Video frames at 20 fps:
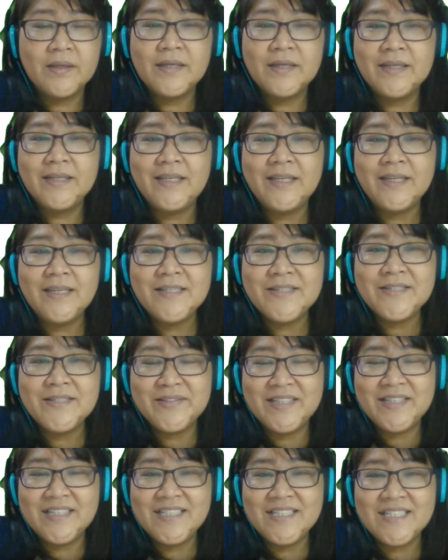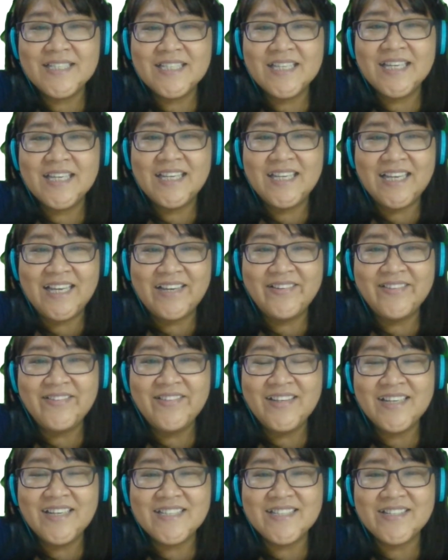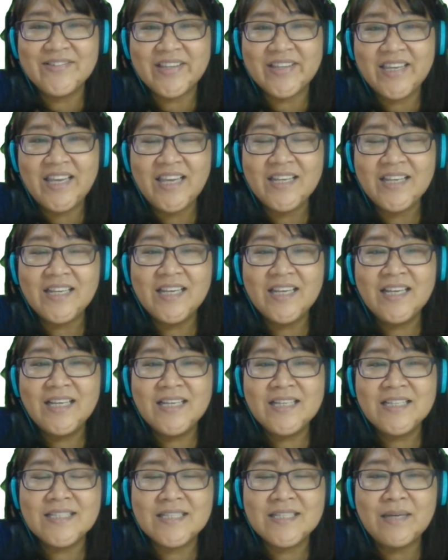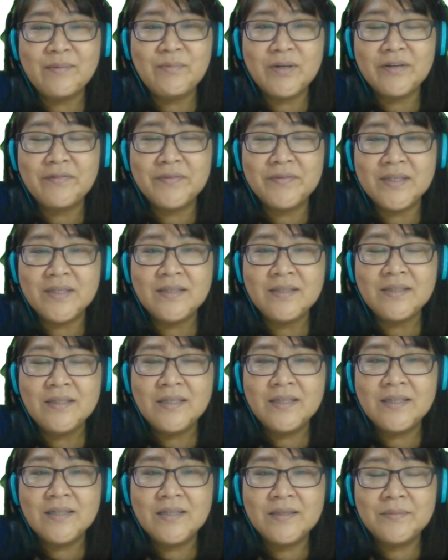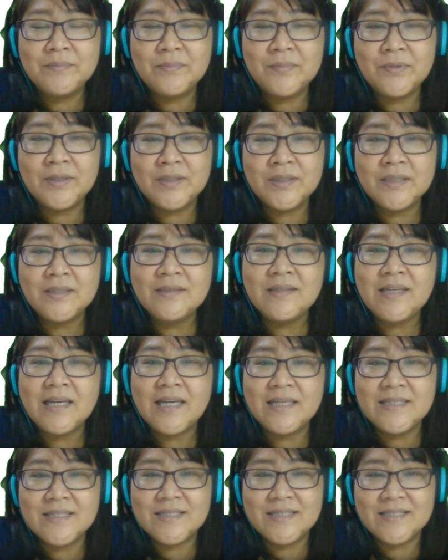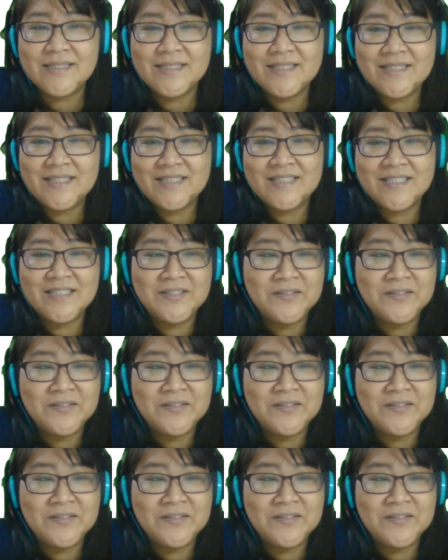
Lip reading: Dear students, now let's look at some of the model answers.